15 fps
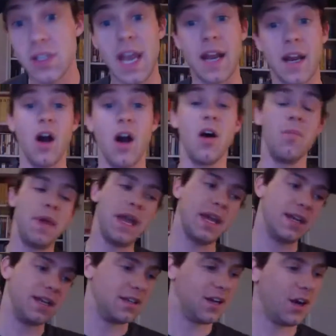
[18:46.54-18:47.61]
Oh,
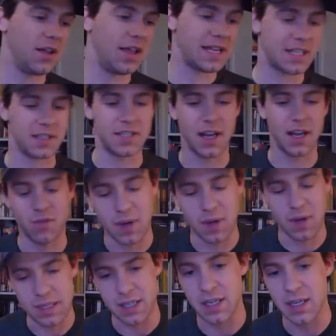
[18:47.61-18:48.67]
man. Oh, that's a tough
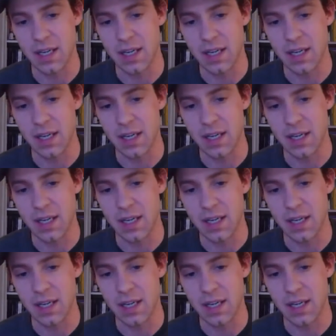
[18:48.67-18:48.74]
question.